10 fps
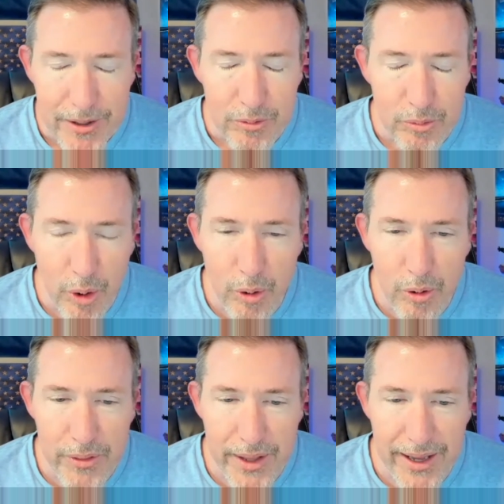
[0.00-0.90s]

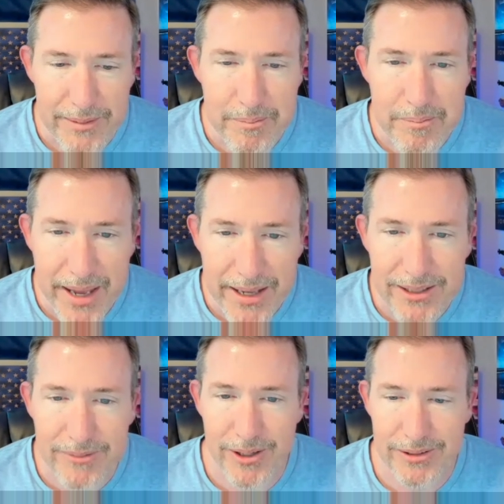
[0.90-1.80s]
role that
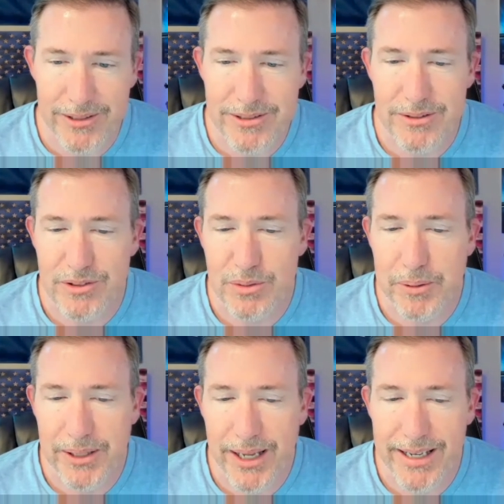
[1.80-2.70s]
many of our listeners
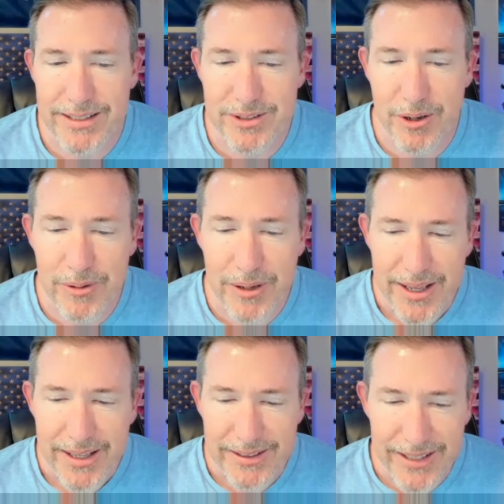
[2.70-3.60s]
play. So
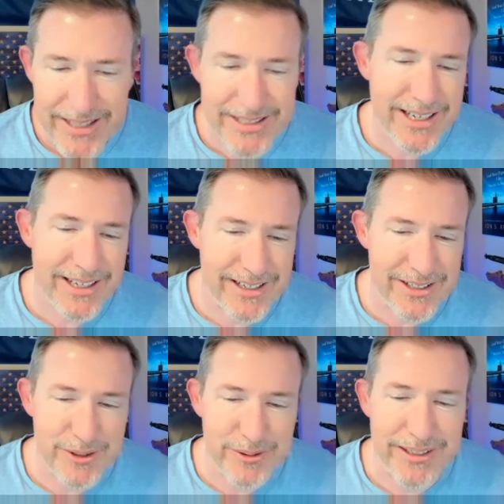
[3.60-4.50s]
let's get
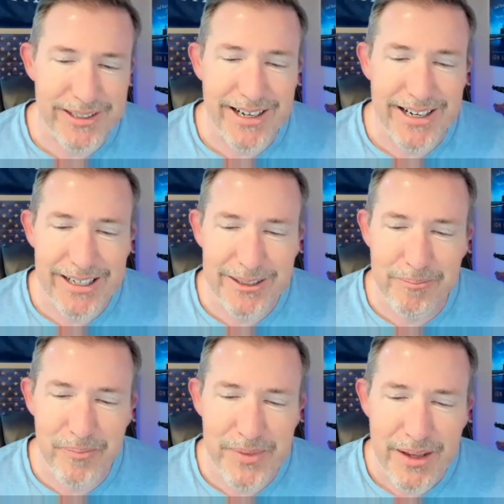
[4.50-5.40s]
into it.
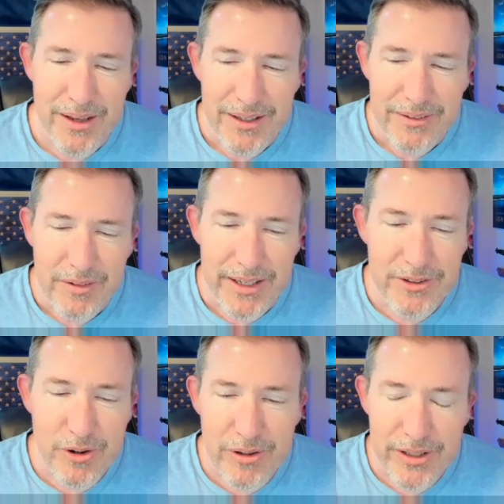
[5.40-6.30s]
In
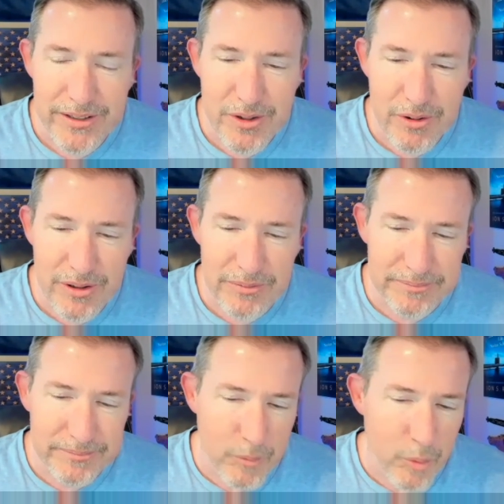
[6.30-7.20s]
your
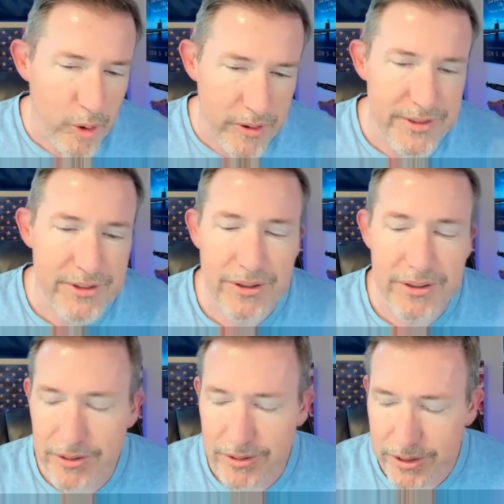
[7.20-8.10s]
words or
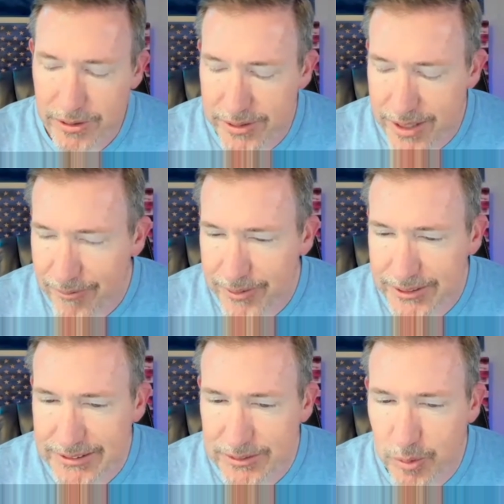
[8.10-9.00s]
your
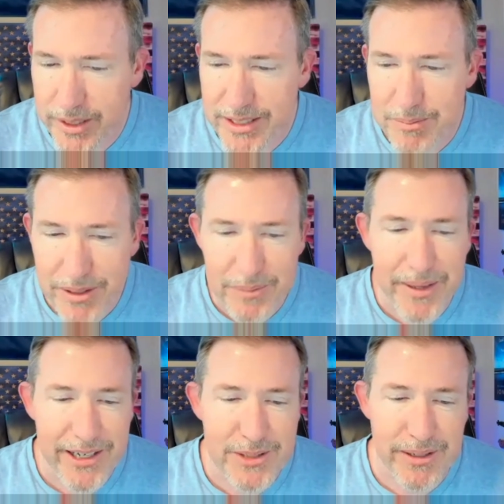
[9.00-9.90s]
definitions, what is middle
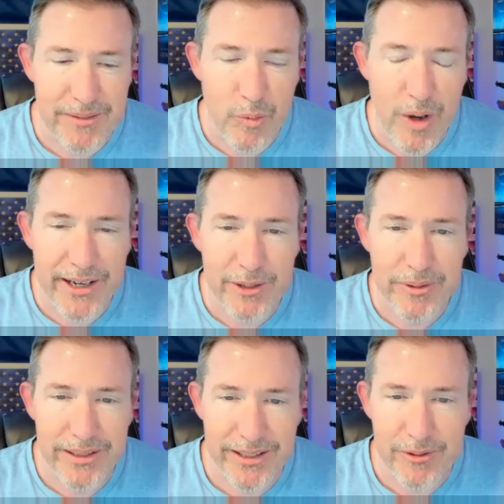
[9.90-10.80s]
management and why do
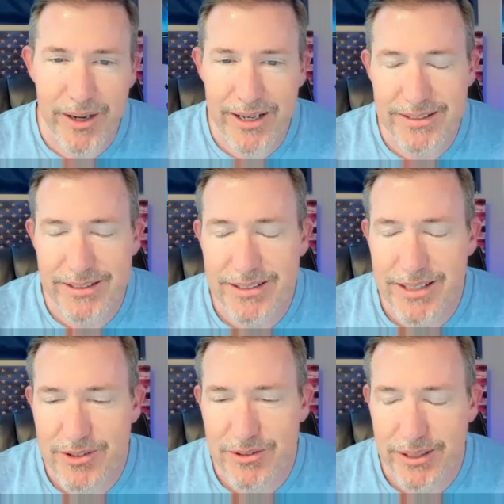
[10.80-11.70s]
we need it? Why is this
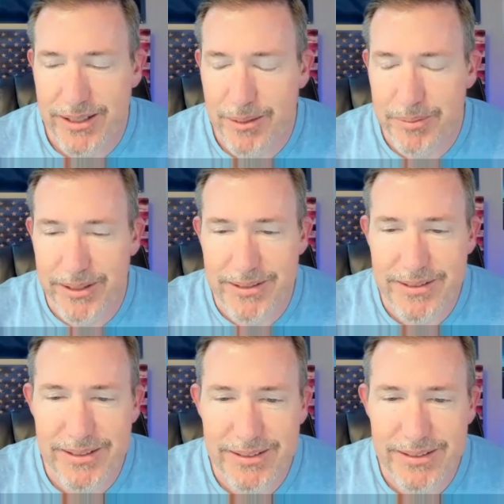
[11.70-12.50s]
essential to companies?